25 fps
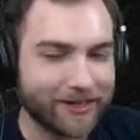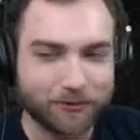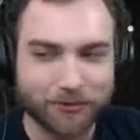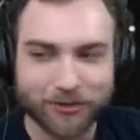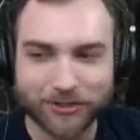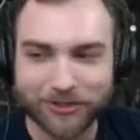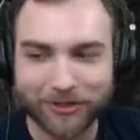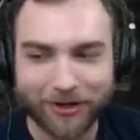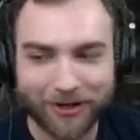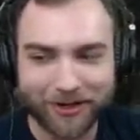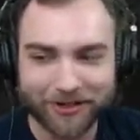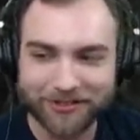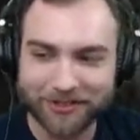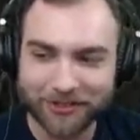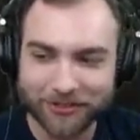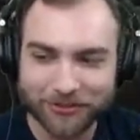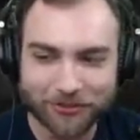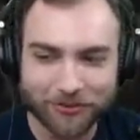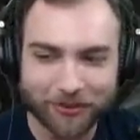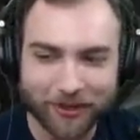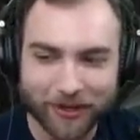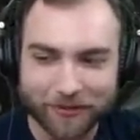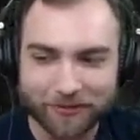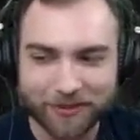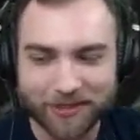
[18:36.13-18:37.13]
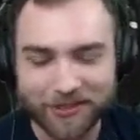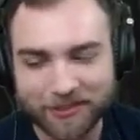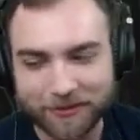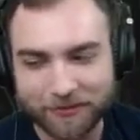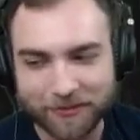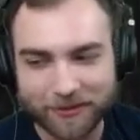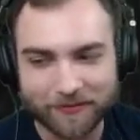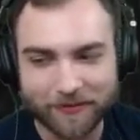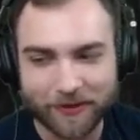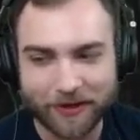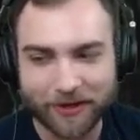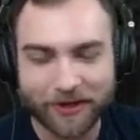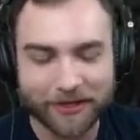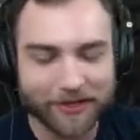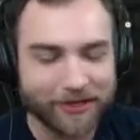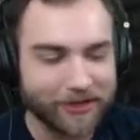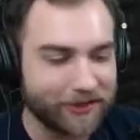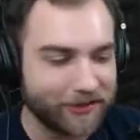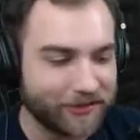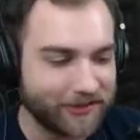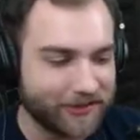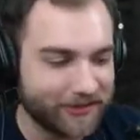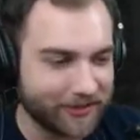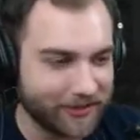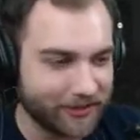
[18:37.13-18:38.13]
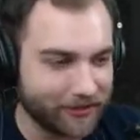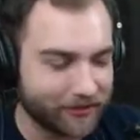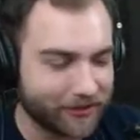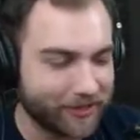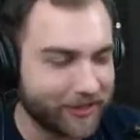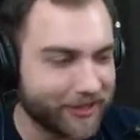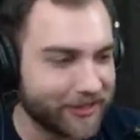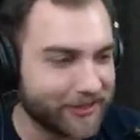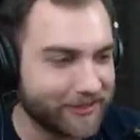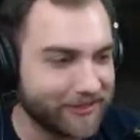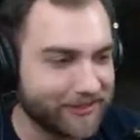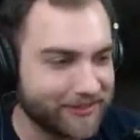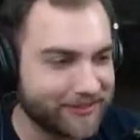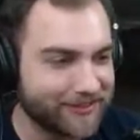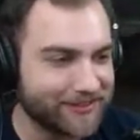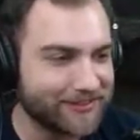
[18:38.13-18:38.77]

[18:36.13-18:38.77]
which caused the 2 enemies to be very unsynchronized,